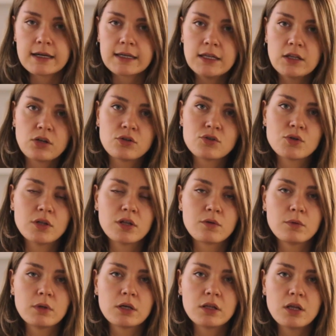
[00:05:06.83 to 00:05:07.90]
heat controller
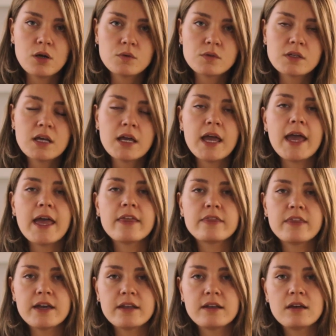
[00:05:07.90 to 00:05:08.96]
will close,
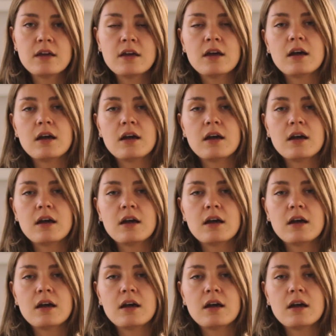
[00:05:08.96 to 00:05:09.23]
and then